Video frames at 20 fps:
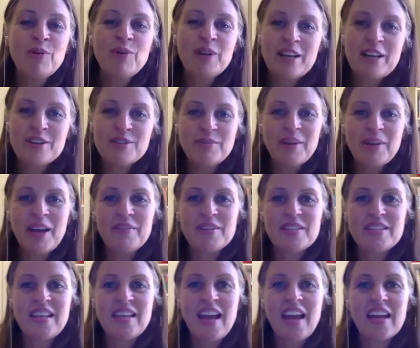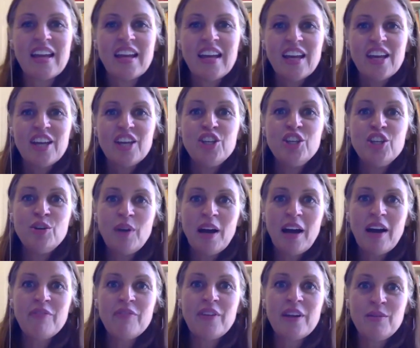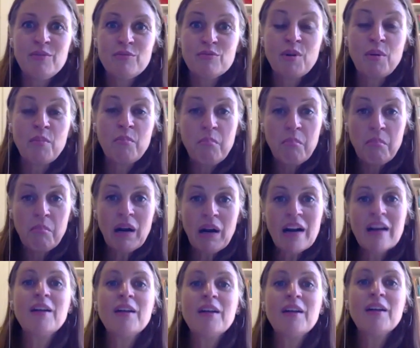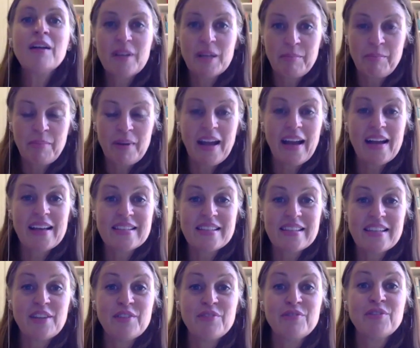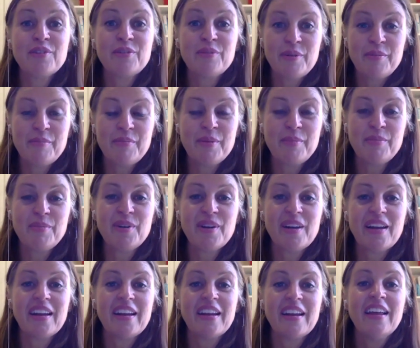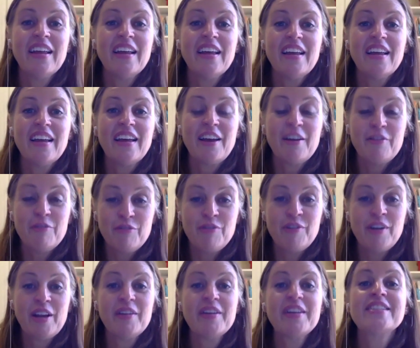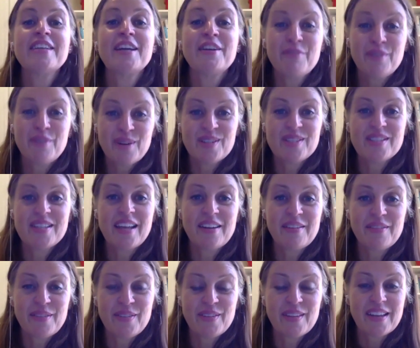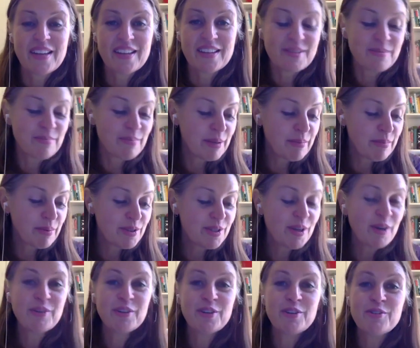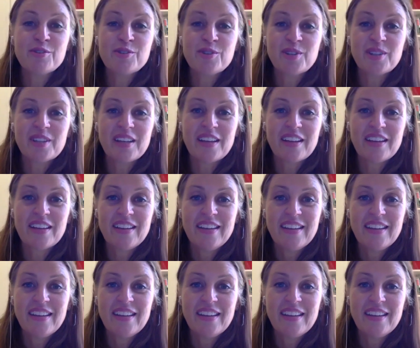here's what I would say. You have a remarkable capacity for remembering a very diverse set of things. People don't usually,